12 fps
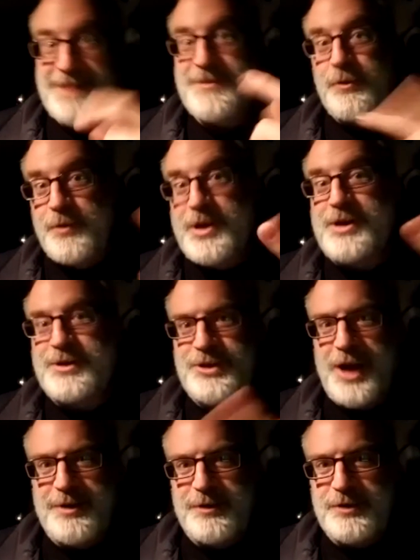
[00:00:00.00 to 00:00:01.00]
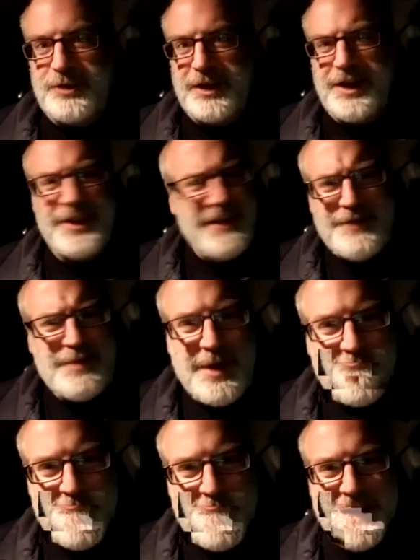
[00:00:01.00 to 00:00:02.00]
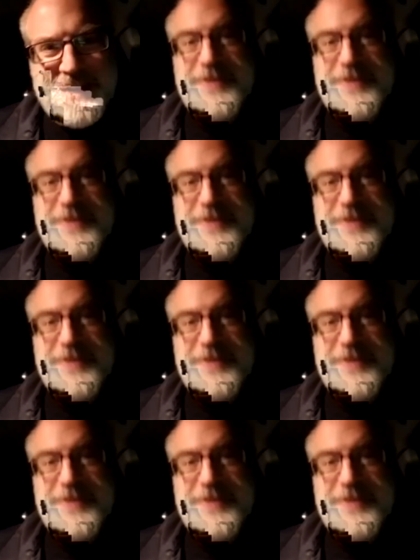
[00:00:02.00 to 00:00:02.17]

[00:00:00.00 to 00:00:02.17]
even a weirder genre of just like, are they even a metal band?